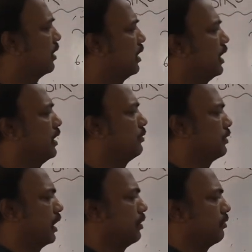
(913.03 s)
into
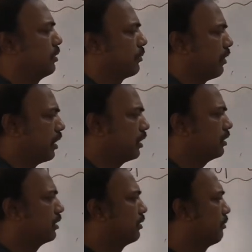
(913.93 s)
10 to the
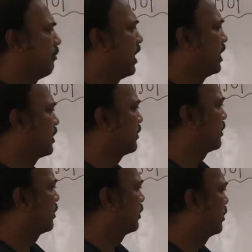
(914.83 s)
power
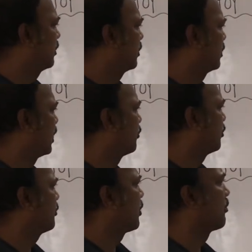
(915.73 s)
minus 10 to
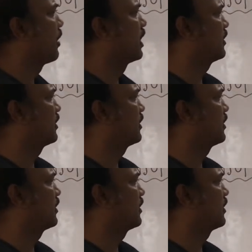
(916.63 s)
the power minus